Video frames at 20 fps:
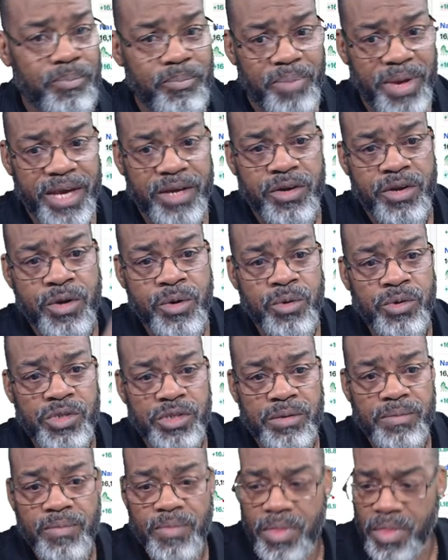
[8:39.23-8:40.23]
Big
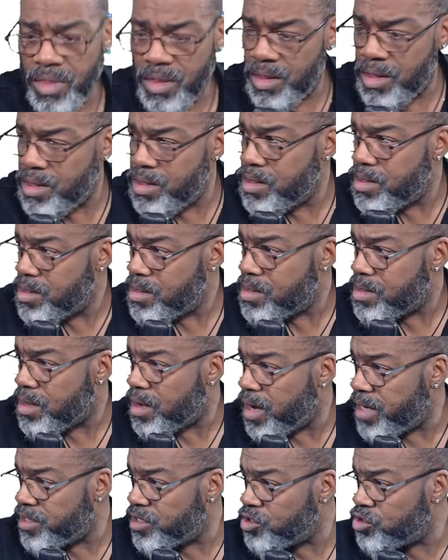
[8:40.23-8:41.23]
news.
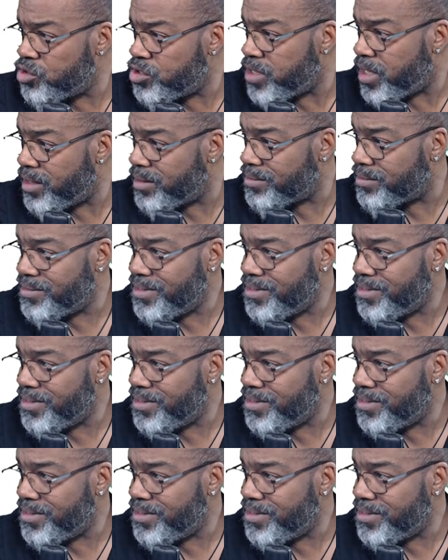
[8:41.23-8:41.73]
All right, did you change?